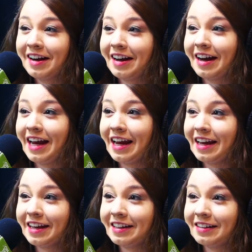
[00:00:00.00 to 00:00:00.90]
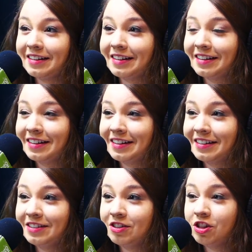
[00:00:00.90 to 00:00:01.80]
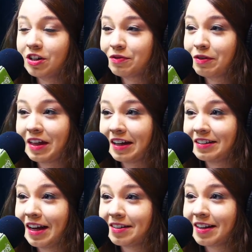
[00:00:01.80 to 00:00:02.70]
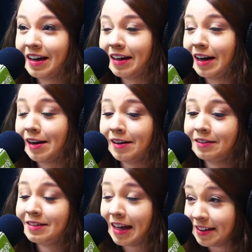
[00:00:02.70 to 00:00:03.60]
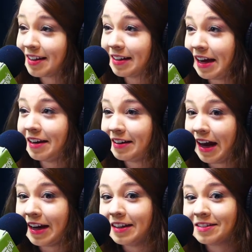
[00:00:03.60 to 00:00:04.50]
And just for that designated night.